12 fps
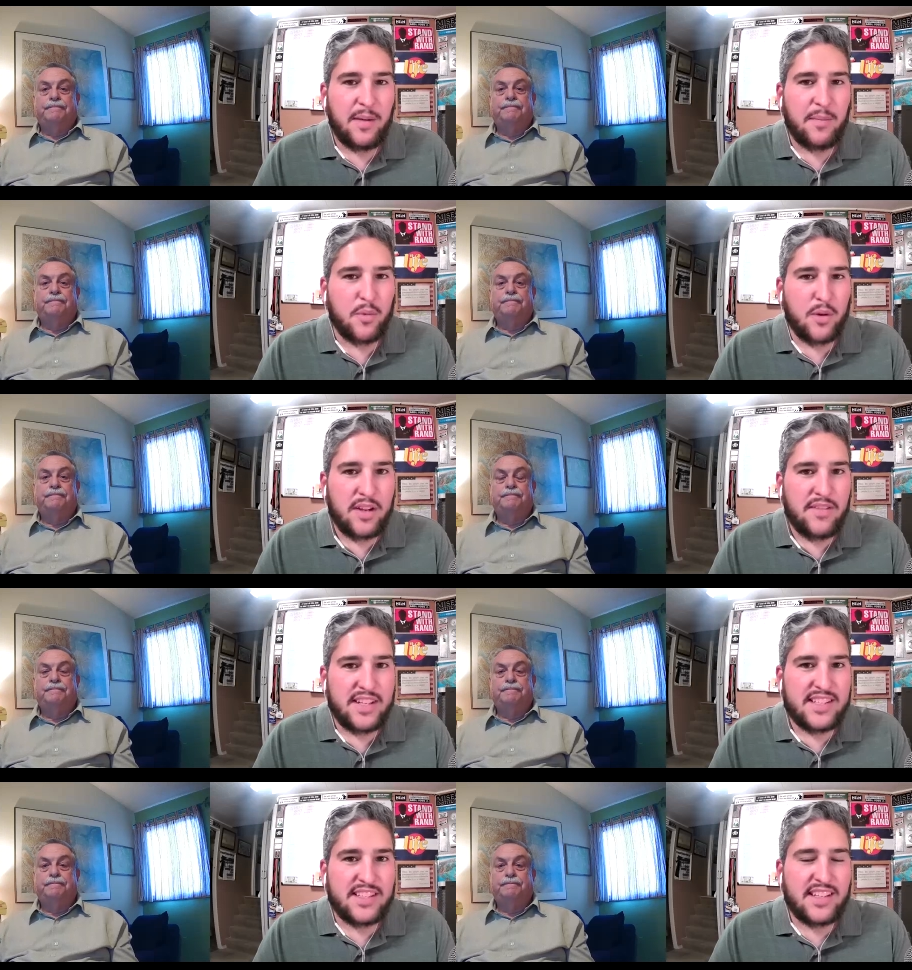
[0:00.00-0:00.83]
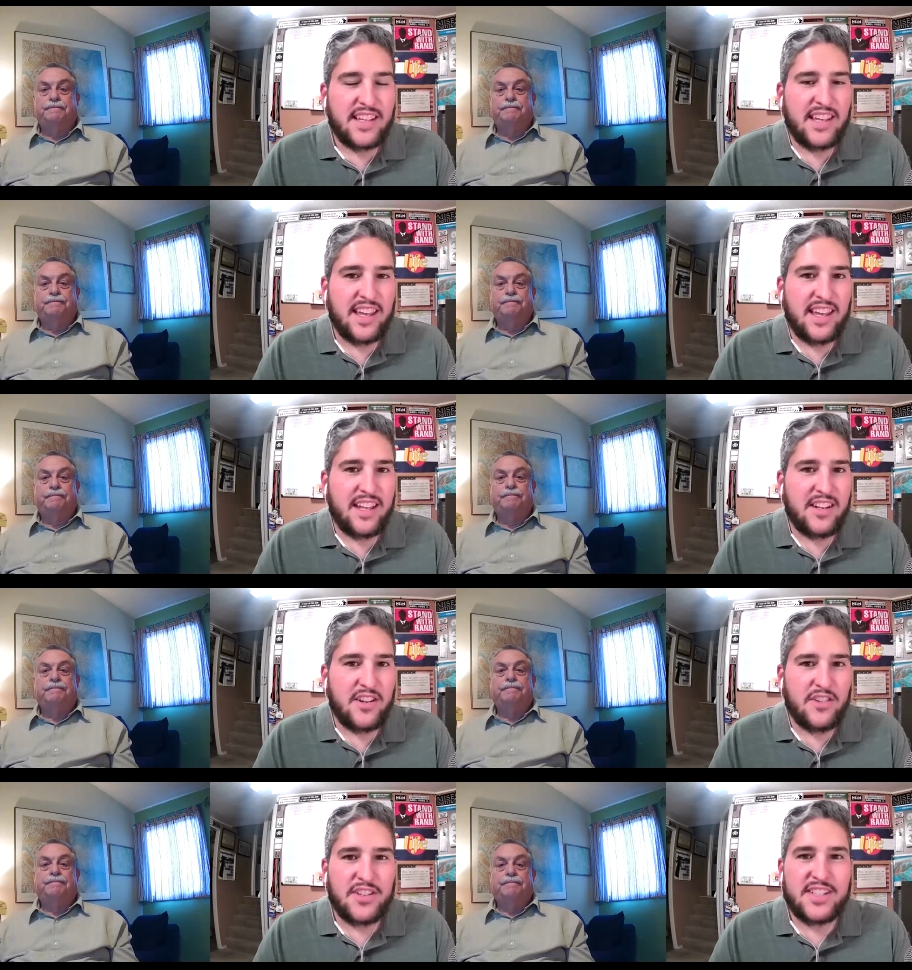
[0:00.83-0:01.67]
Speaker 1: um, previously
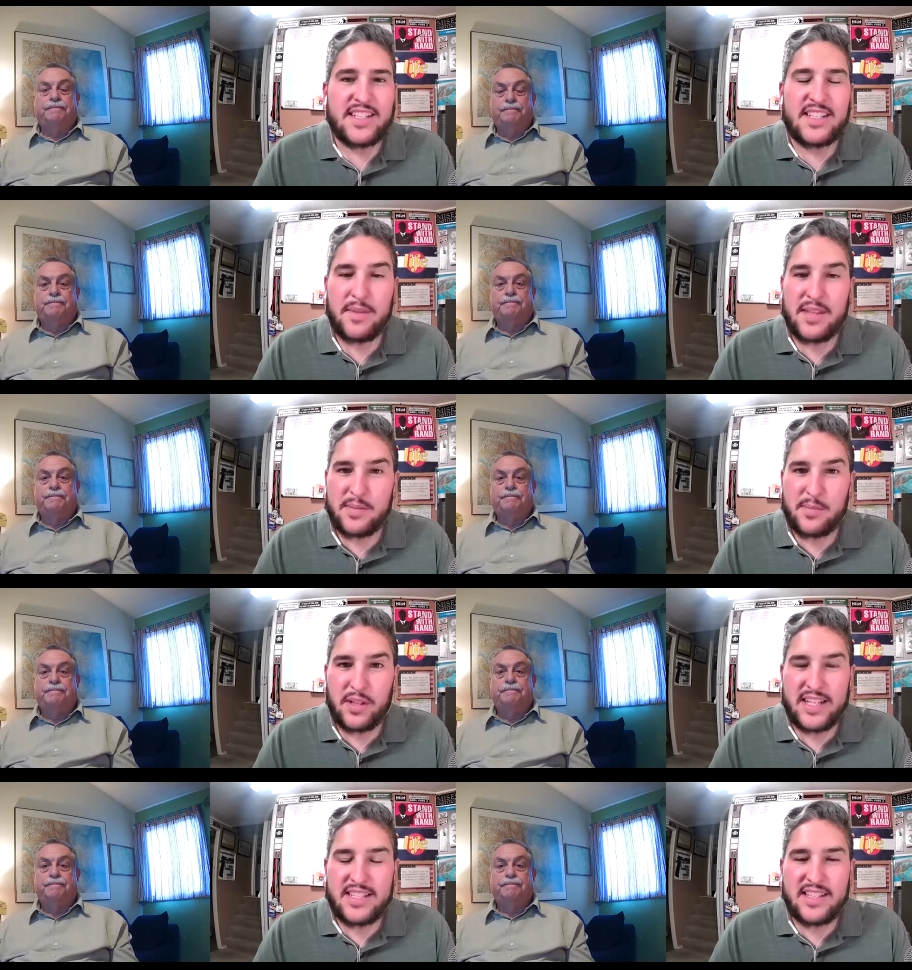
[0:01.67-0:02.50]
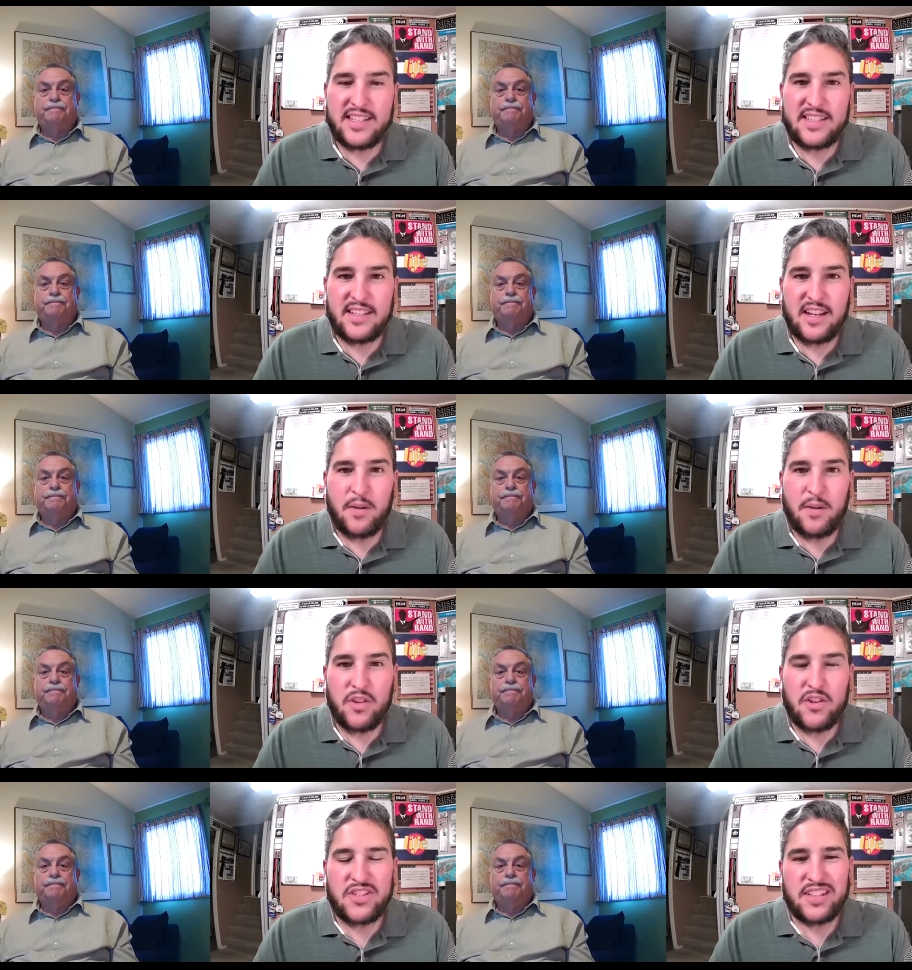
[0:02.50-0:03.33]
and you know you see some of these places
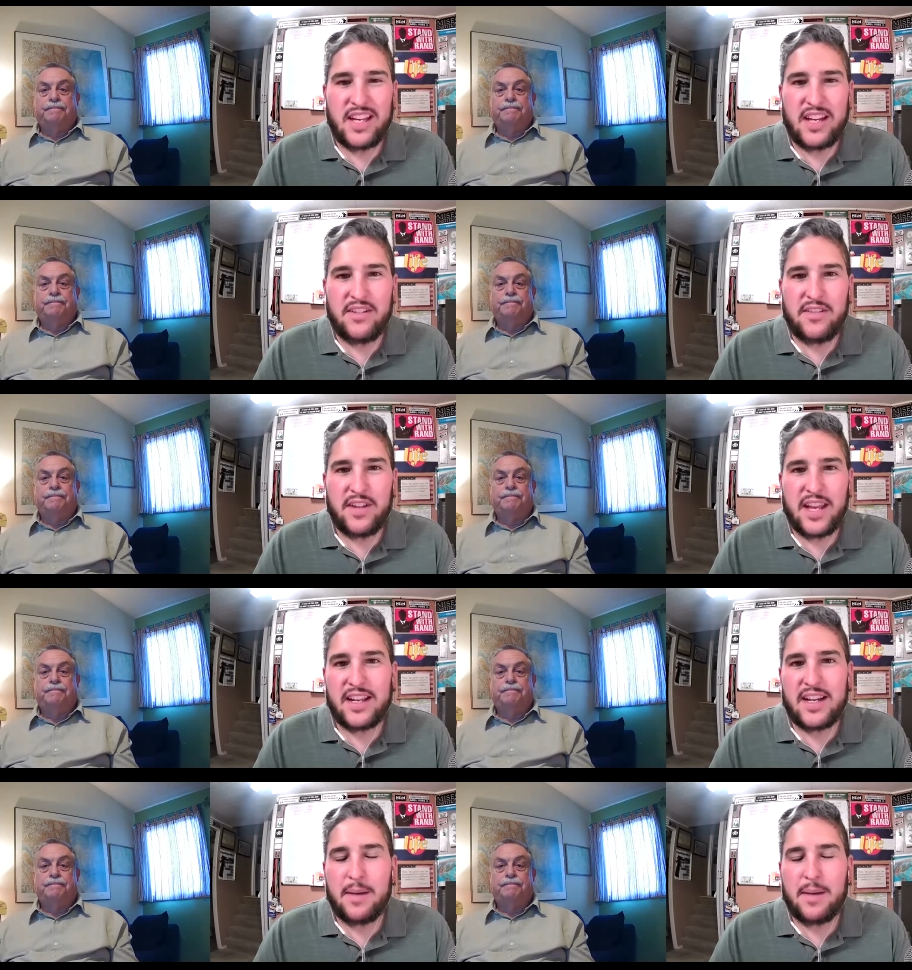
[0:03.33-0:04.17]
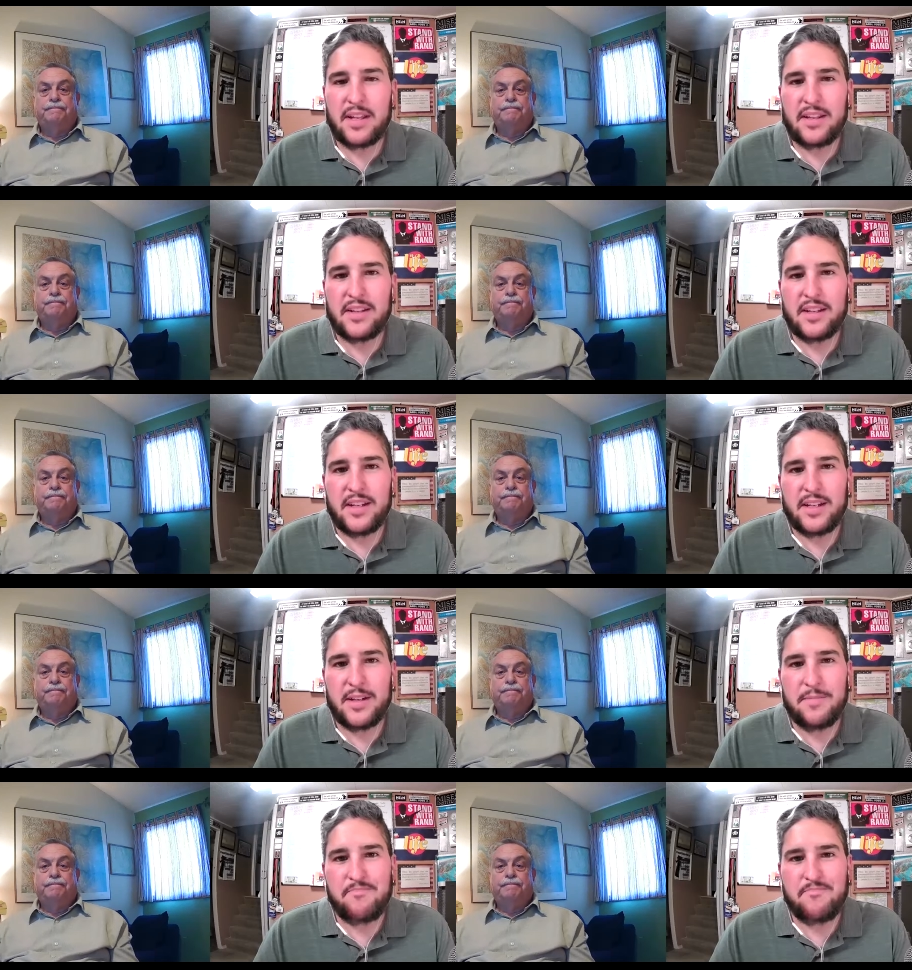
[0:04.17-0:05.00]
um, where there's a lot of economic
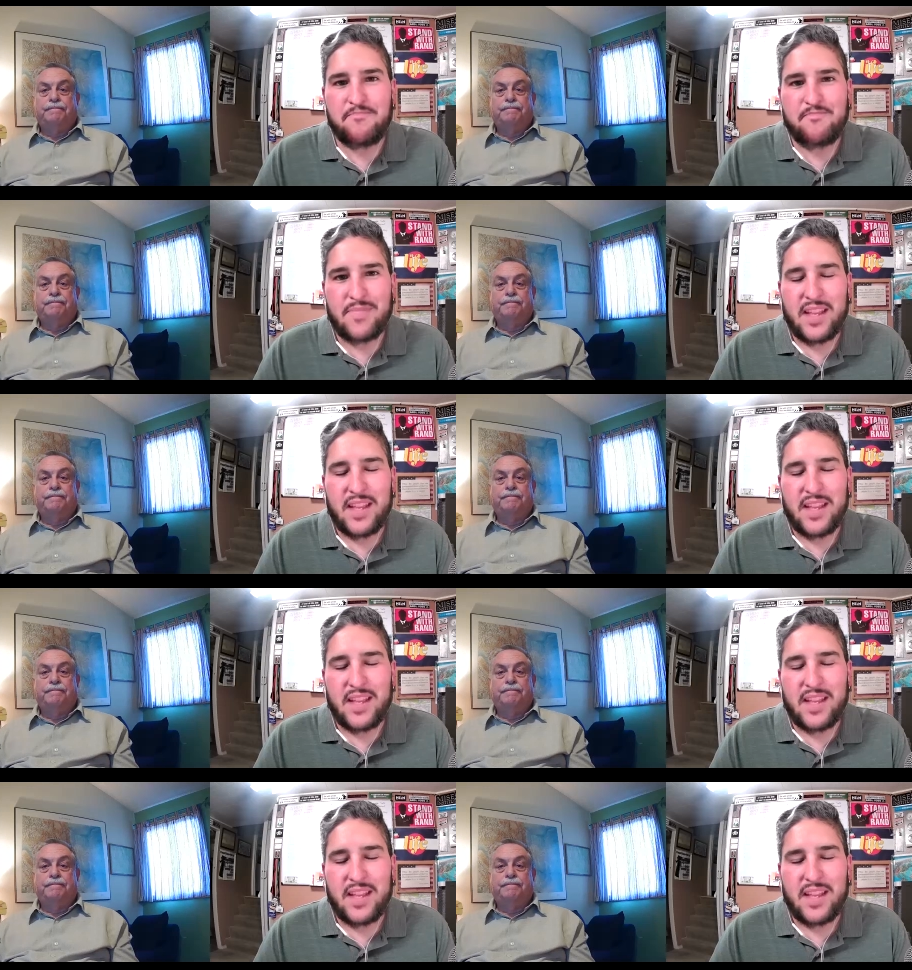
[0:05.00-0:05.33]
um,